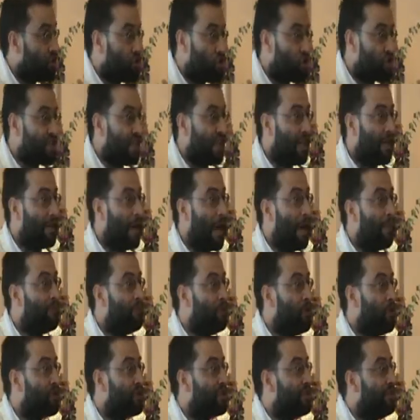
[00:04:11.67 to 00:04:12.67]
Just as I am
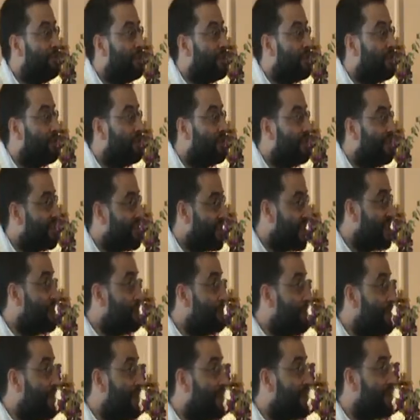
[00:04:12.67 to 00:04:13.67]
not leaving the
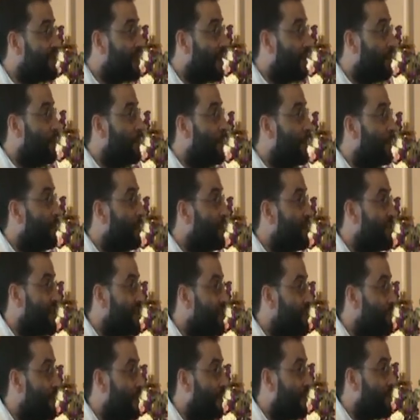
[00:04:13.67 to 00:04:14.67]
SSPX, I remain an
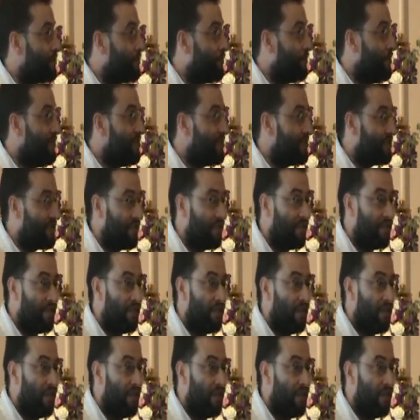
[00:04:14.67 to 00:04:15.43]
SSPX priest.